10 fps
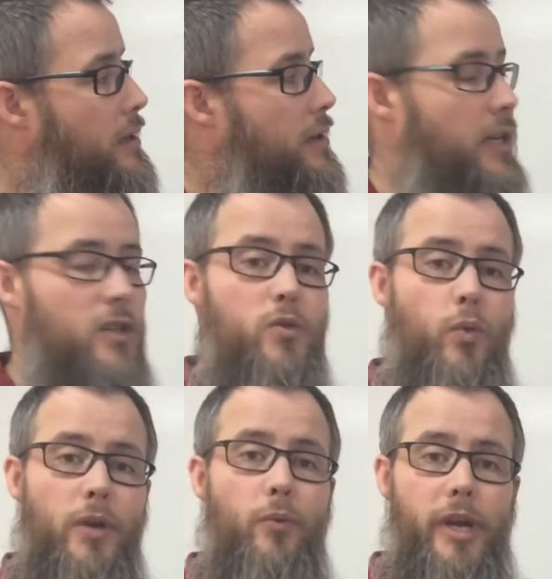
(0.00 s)
That is
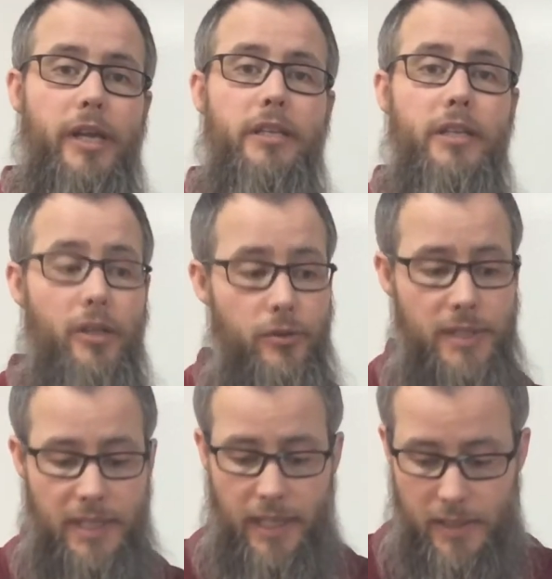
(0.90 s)
one way to
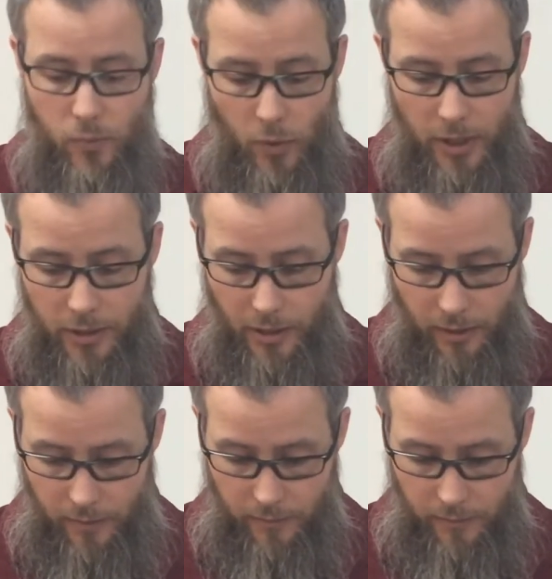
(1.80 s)
use less water.